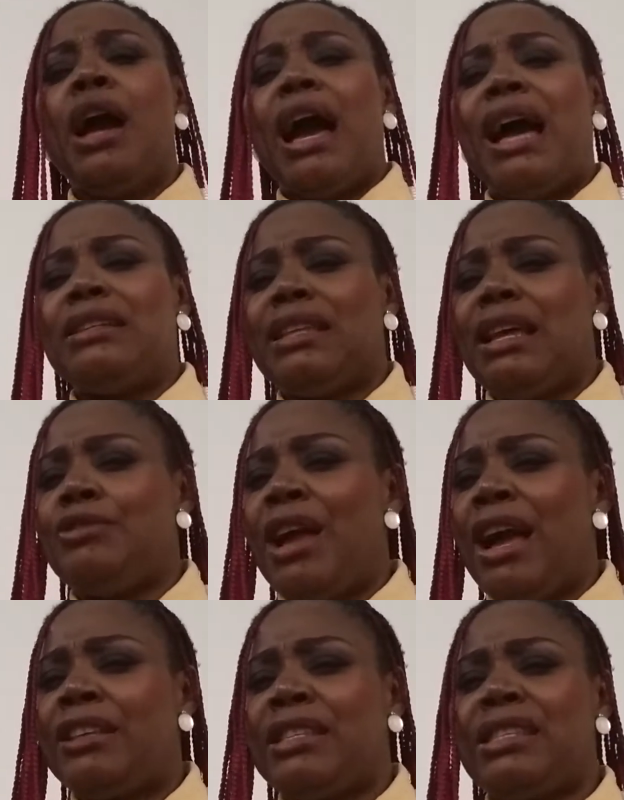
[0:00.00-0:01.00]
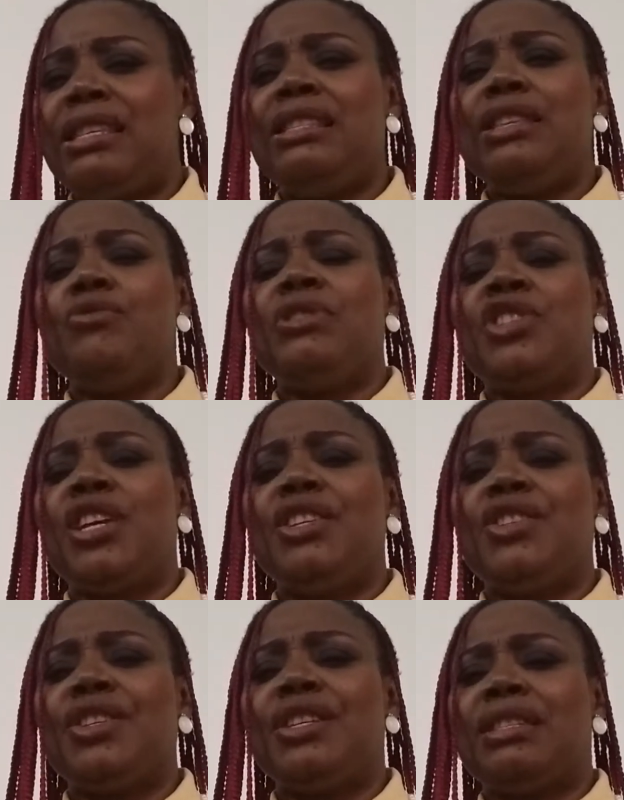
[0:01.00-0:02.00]
and I see the
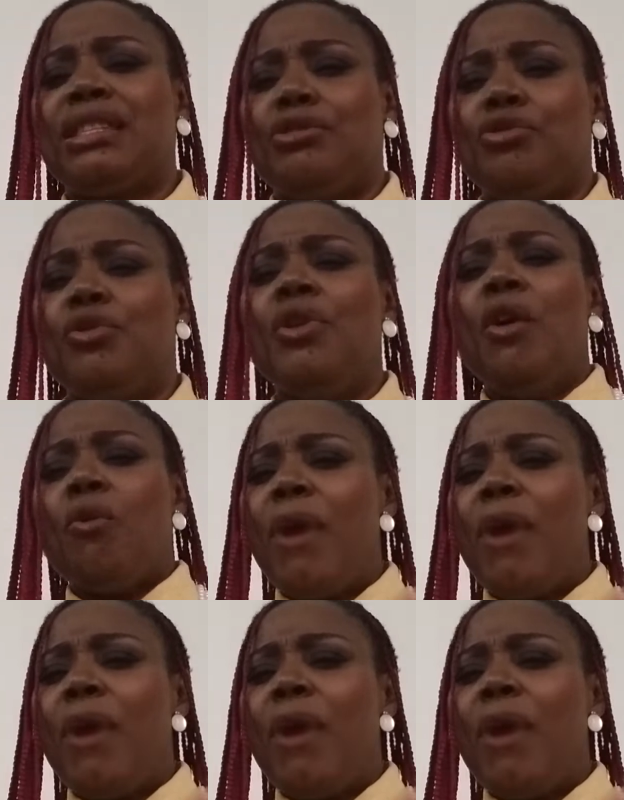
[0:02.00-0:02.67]
changes, you know.